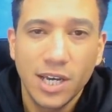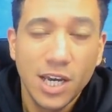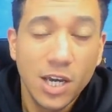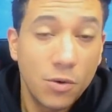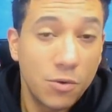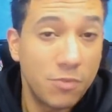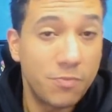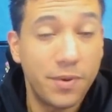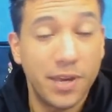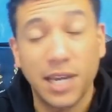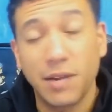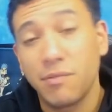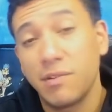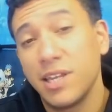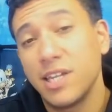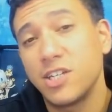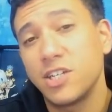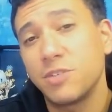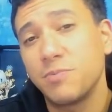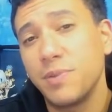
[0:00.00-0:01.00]
with being a
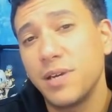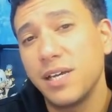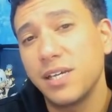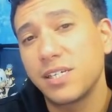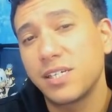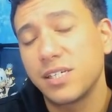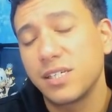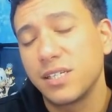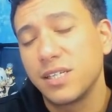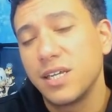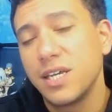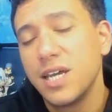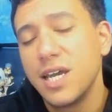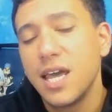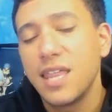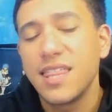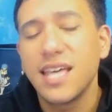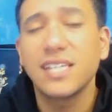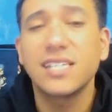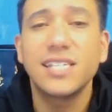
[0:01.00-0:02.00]
religious person.
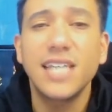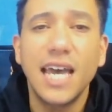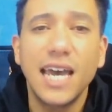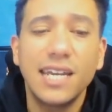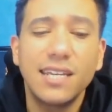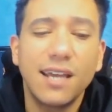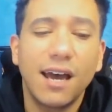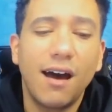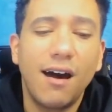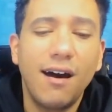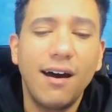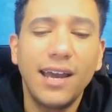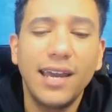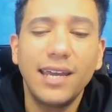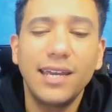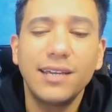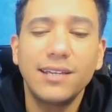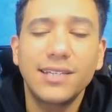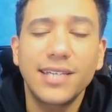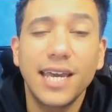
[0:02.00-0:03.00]
That said,
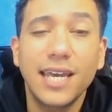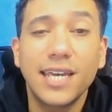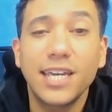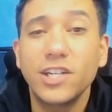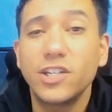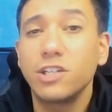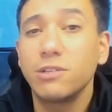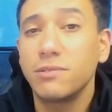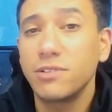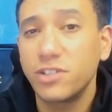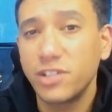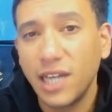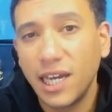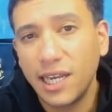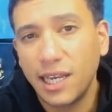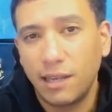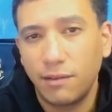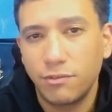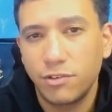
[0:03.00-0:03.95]
I take issue with Shanny.